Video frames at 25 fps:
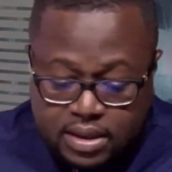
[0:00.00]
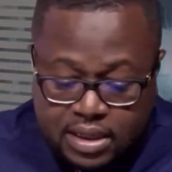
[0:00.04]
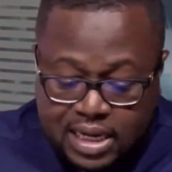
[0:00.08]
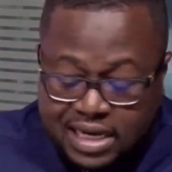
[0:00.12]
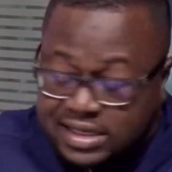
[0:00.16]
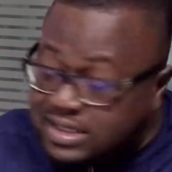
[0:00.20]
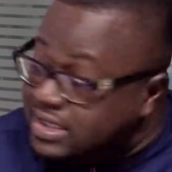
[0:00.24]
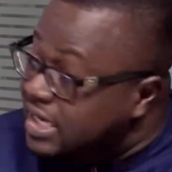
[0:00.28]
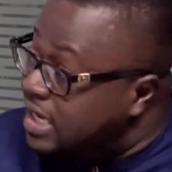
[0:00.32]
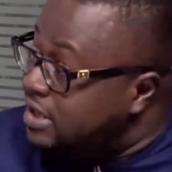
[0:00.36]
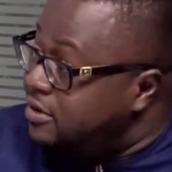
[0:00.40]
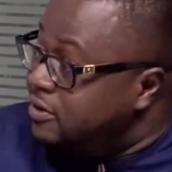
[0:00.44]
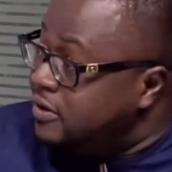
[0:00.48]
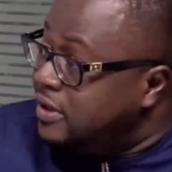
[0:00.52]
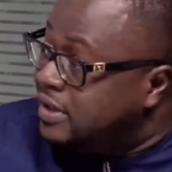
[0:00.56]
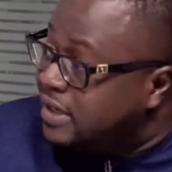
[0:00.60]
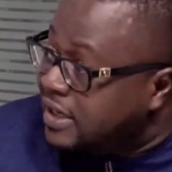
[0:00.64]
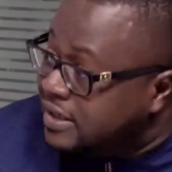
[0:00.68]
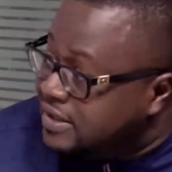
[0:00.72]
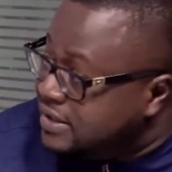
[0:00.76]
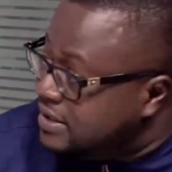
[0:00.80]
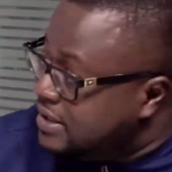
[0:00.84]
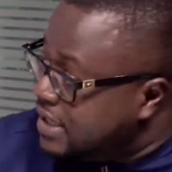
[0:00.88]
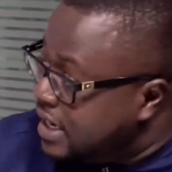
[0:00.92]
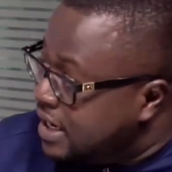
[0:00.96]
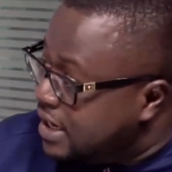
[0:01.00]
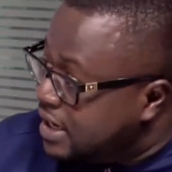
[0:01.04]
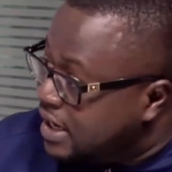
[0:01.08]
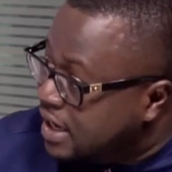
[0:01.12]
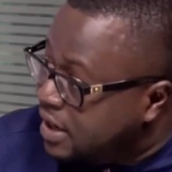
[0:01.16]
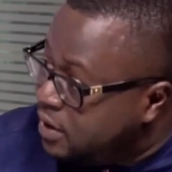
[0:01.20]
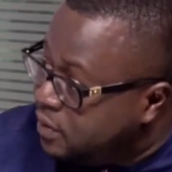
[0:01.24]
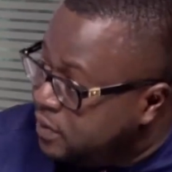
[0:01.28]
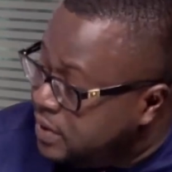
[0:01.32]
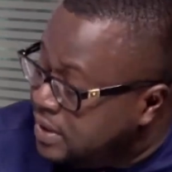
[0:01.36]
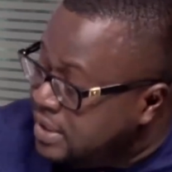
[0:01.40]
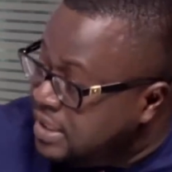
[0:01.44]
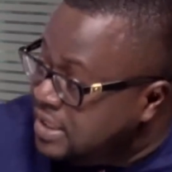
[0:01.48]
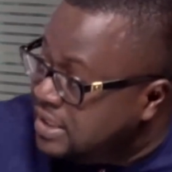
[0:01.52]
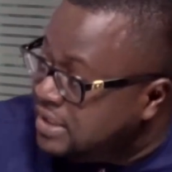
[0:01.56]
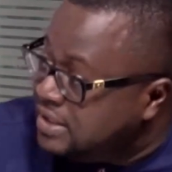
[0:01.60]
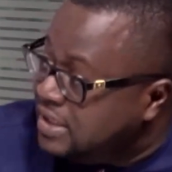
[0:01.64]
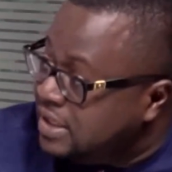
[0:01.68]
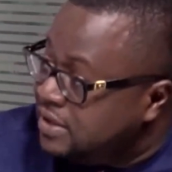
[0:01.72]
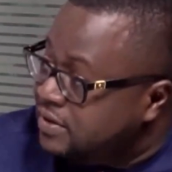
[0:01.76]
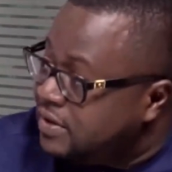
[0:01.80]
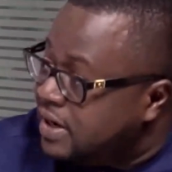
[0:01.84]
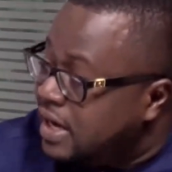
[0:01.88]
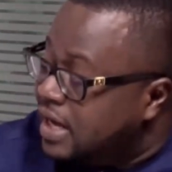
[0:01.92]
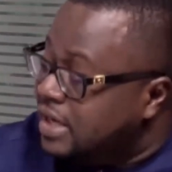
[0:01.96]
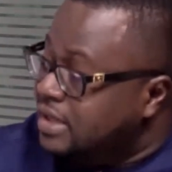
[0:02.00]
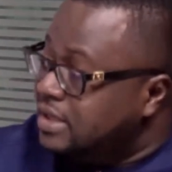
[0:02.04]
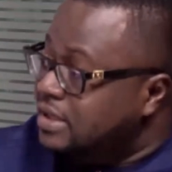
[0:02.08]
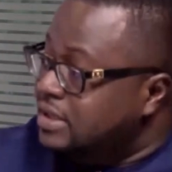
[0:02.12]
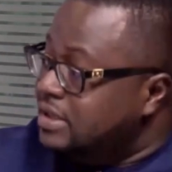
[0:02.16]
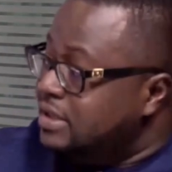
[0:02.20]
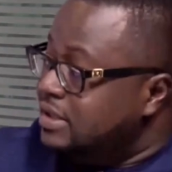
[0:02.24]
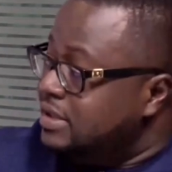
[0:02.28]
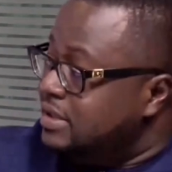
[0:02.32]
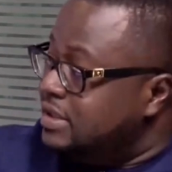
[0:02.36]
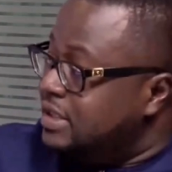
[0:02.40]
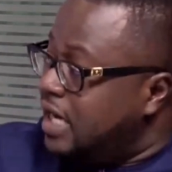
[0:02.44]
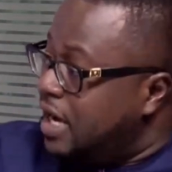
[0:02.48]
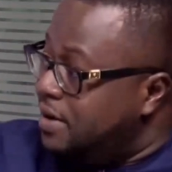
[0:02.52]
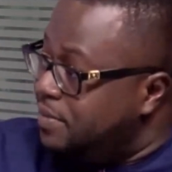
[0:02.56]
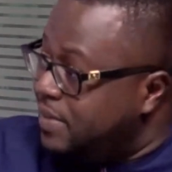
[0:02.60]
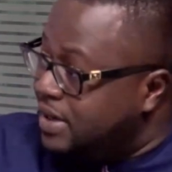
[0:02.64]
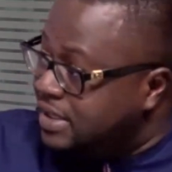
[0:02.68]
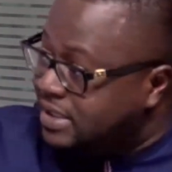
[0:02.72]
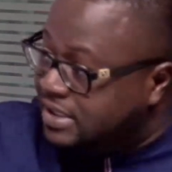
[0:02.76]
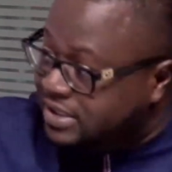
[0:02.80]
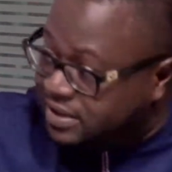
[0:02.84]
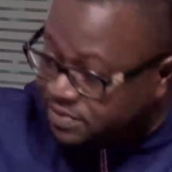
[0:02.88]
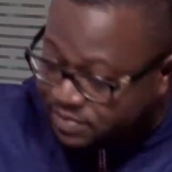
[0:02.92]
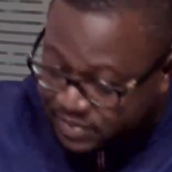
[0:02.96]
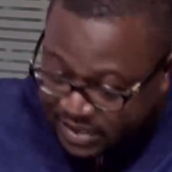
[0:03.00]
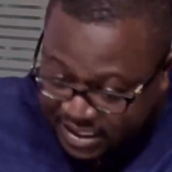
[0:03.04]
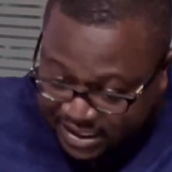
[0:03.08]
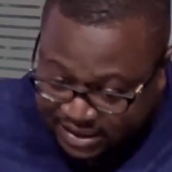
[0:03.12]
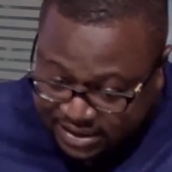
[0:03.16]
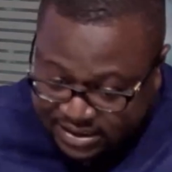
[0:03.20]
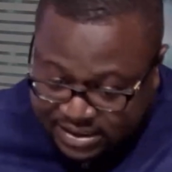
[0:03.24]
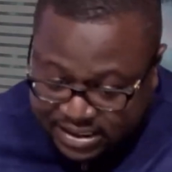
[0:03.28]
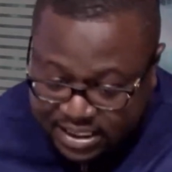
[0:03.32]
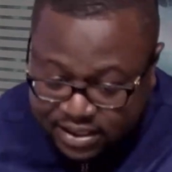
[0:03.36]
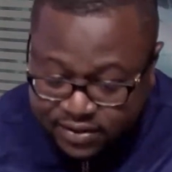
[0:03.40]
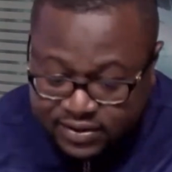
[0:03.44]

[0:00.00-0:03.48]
I say don't get here. I want a general chairmanship, Nancy.